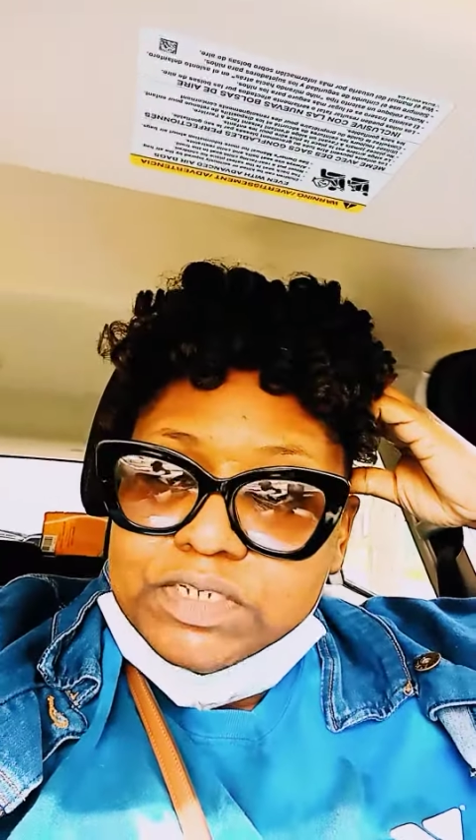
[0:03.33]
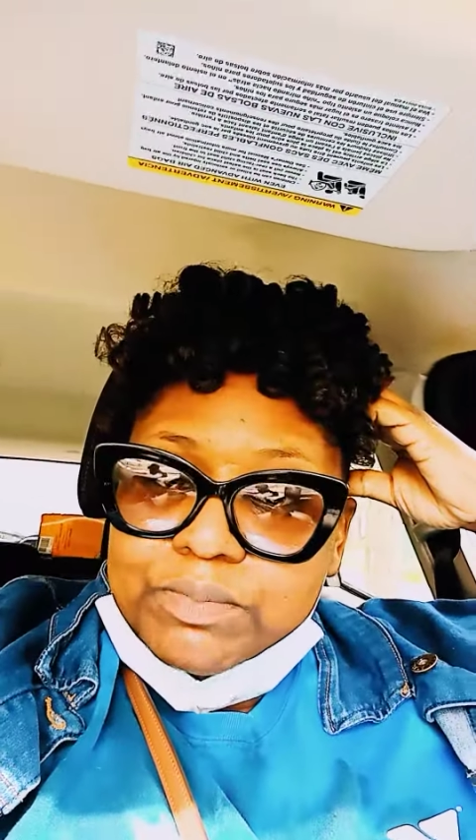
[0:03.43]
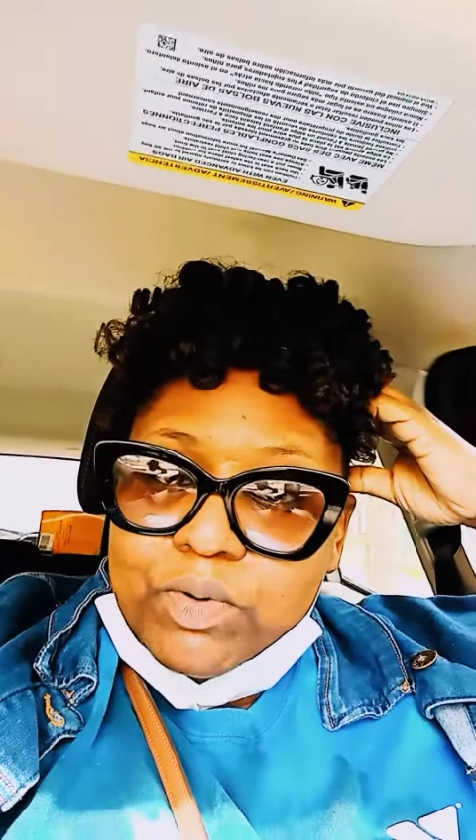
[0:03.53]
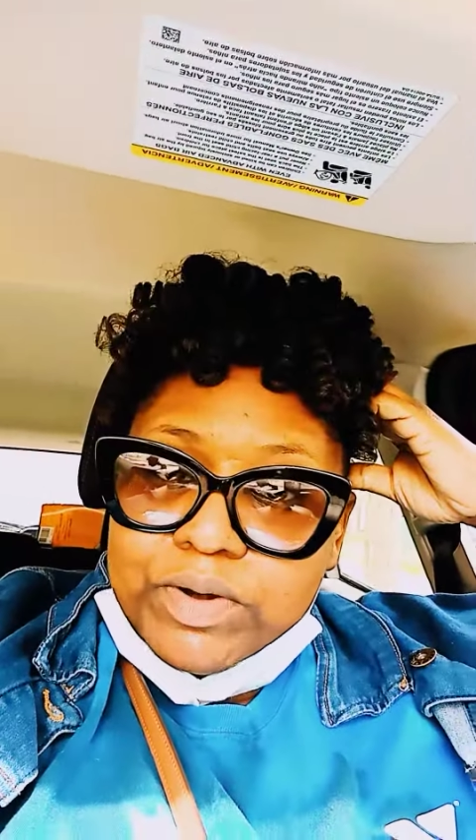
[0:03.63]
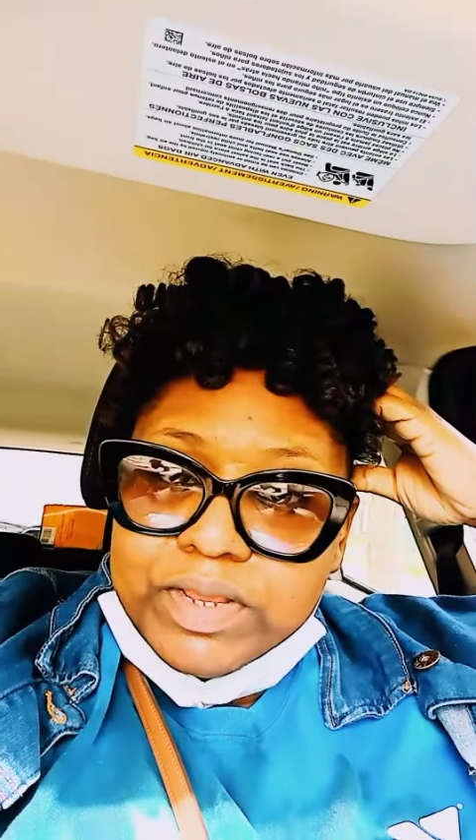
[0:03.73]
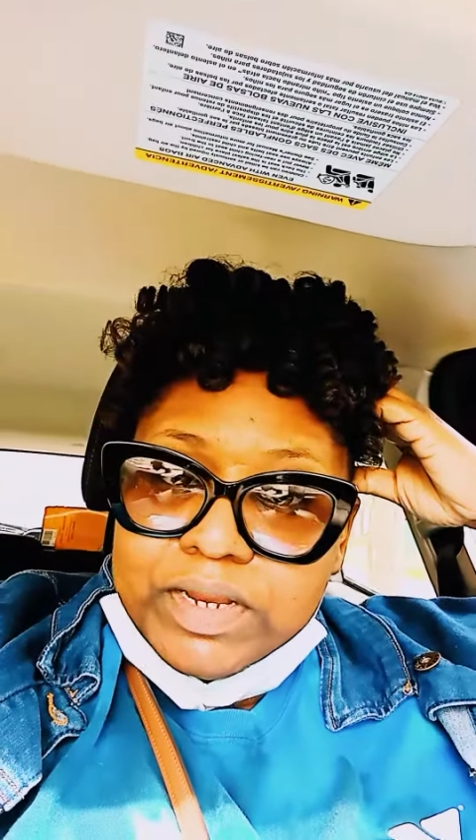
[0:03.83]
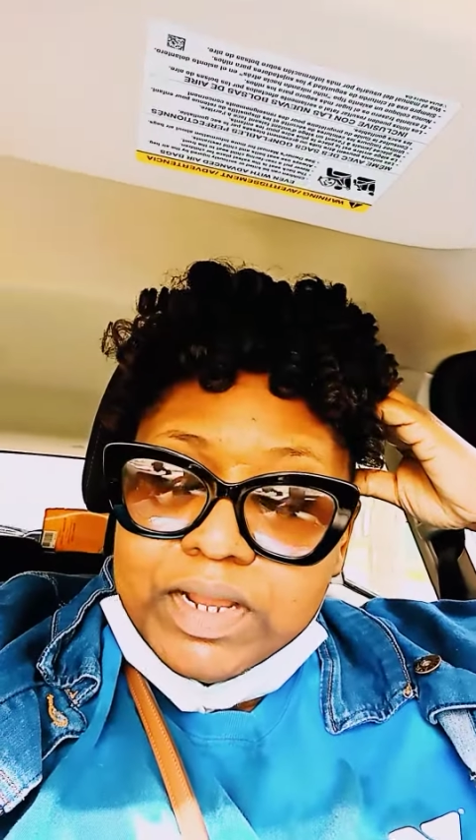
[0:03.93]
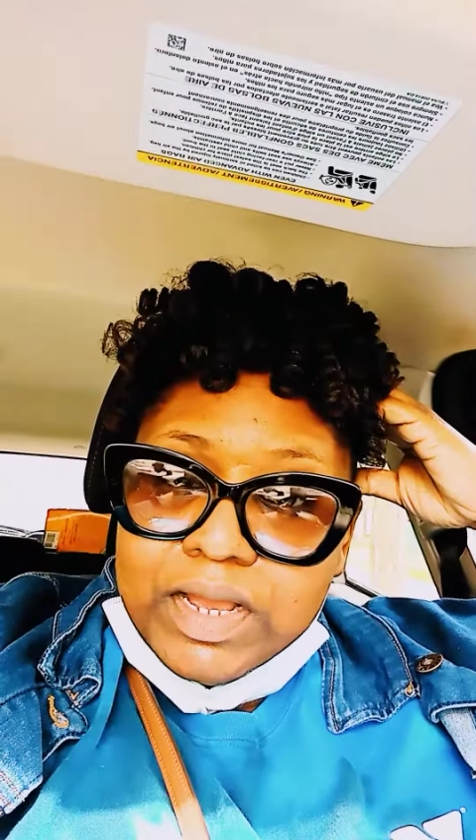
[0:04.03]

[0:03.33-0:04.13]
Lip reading: supporting